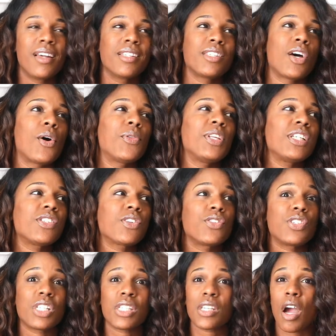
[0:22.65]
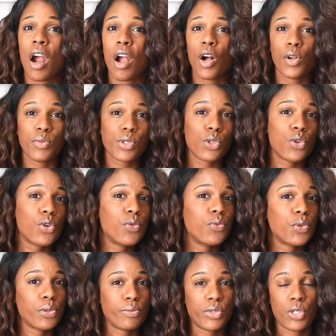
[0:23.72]
So these are just our
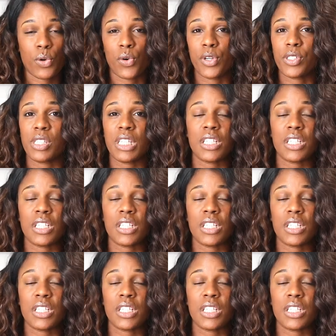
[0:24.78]
homeschool room tours.